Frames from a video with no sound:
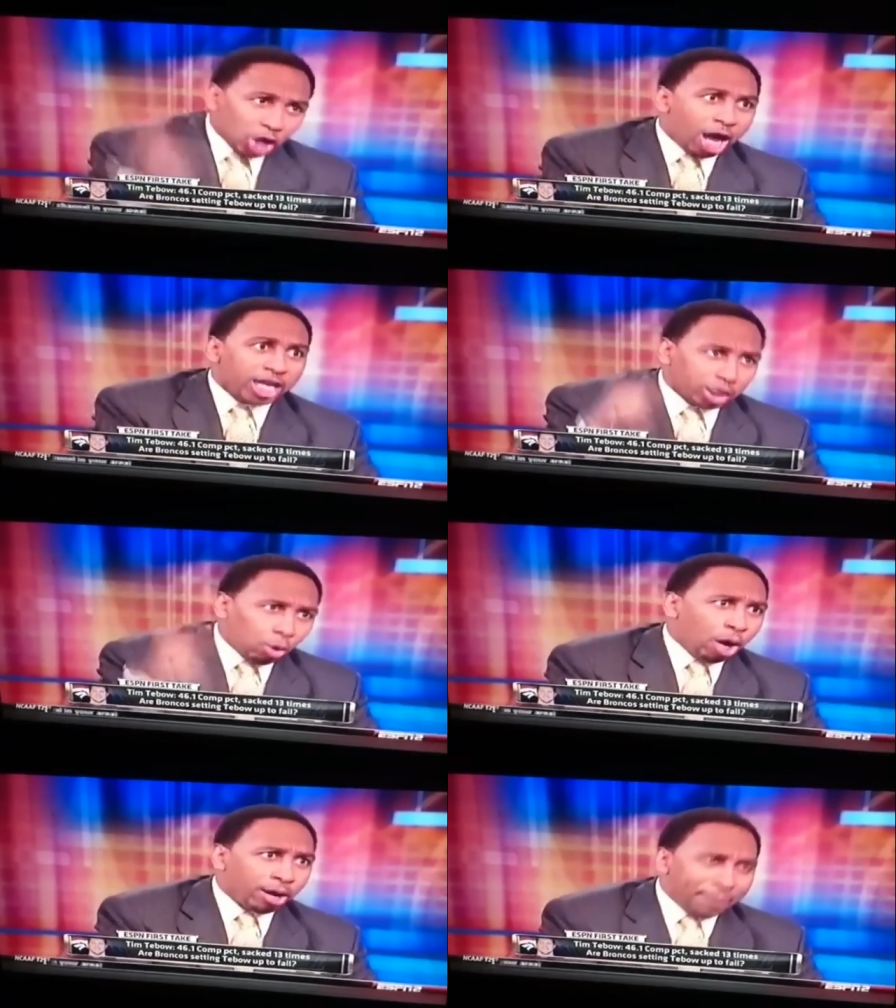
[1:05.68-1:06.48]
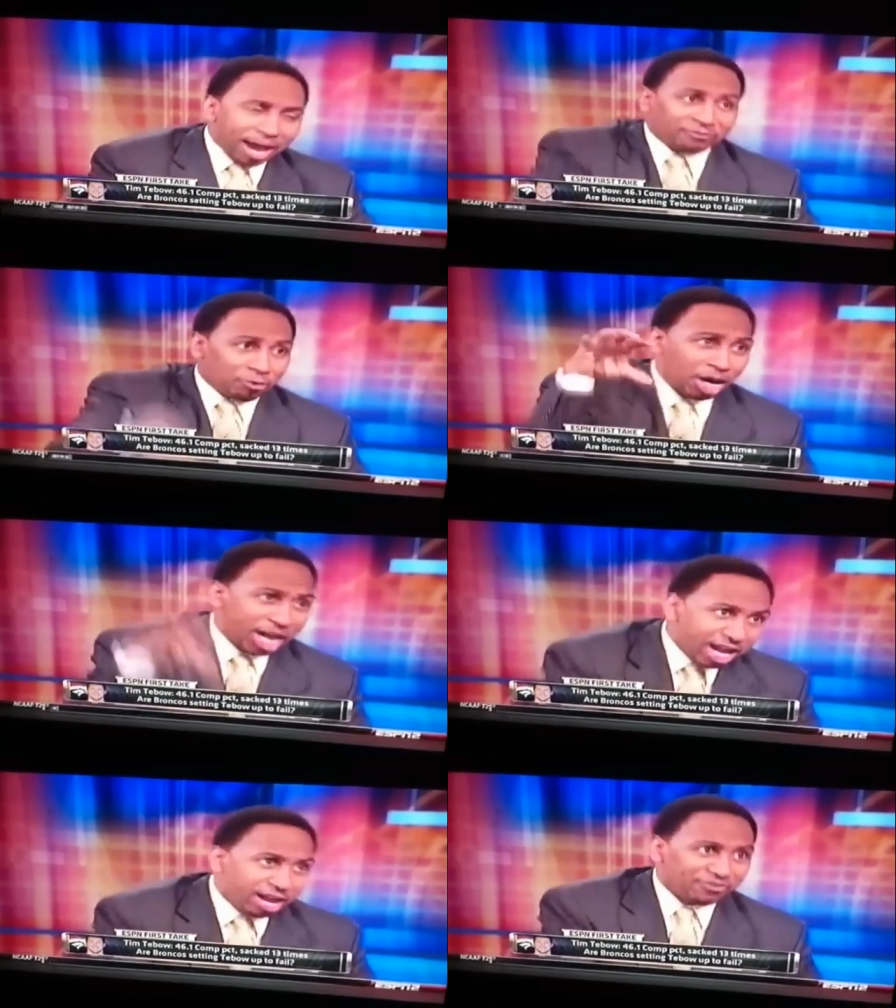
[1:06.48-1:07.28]
starting quarterback
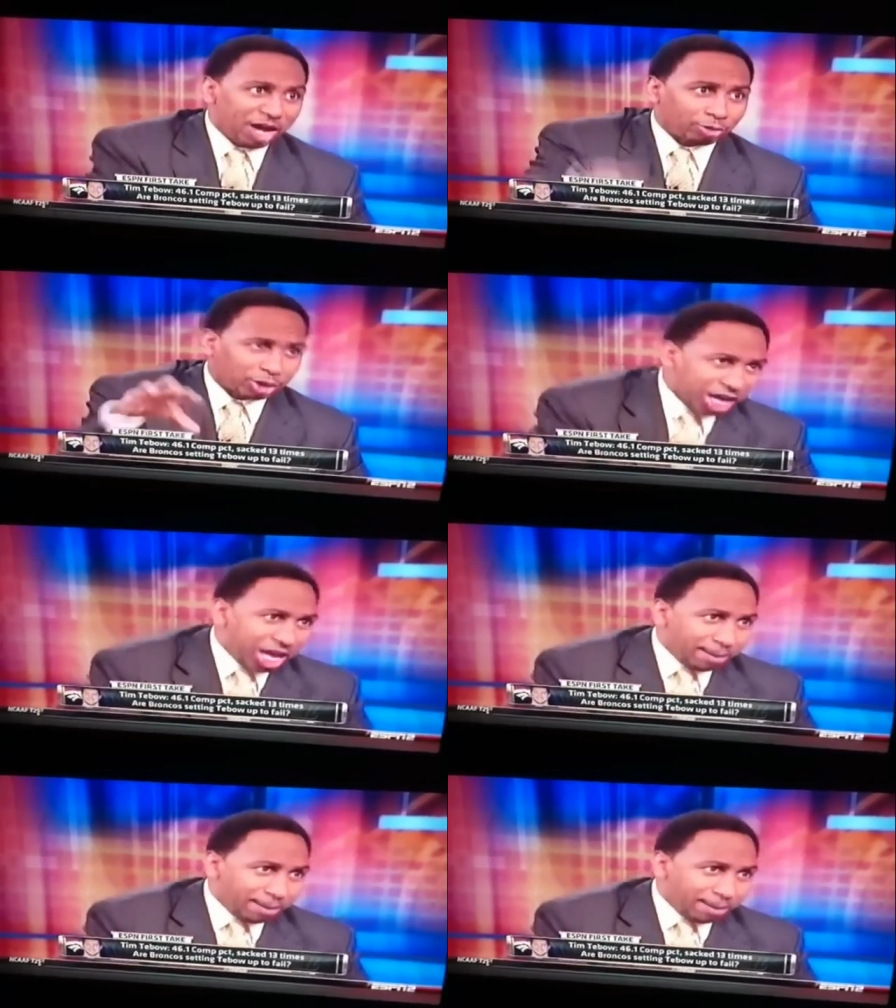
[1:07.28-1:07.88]
for an NFL